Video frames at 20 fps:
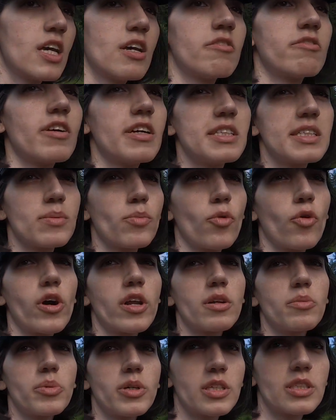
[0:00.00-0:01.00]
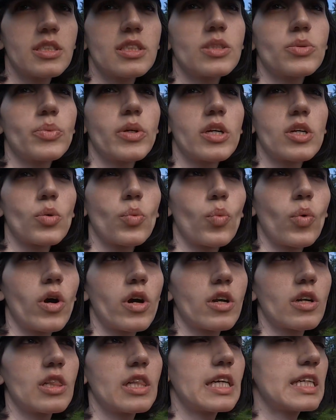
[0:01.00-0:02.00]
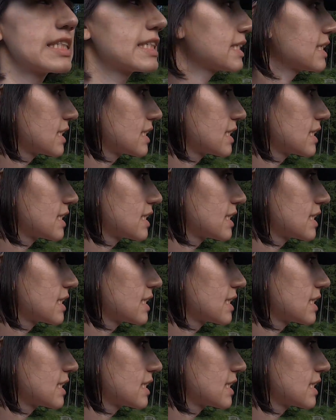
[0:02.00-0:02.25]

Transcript: Find some water because we are waterless.